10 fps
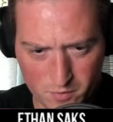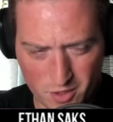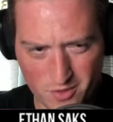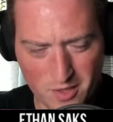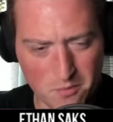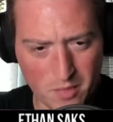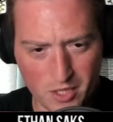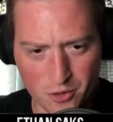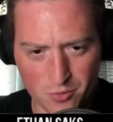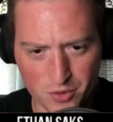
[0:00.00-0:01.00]
Are they
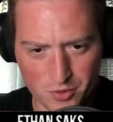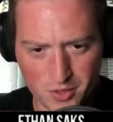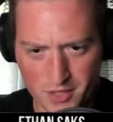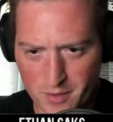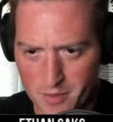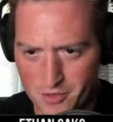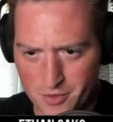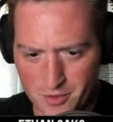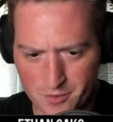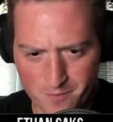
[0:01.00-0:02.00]
mono blue? Could that be
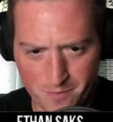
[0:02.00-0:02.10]
true?